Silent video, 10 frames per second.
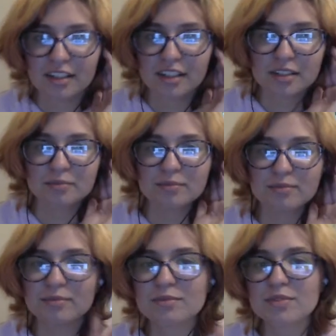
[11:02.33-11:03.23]

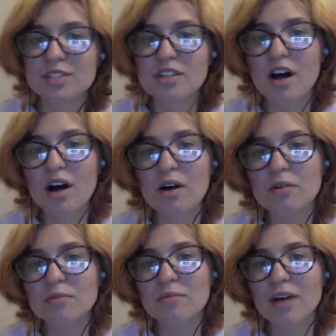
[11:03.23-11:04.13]

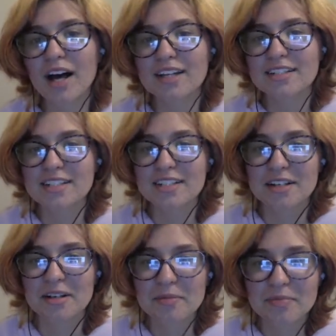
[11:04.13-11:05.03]
Don't mind
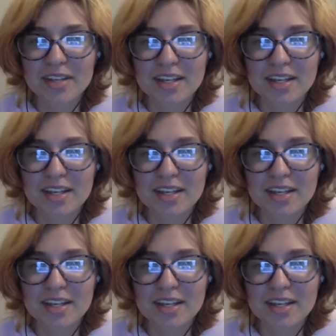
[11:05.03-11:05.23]
him.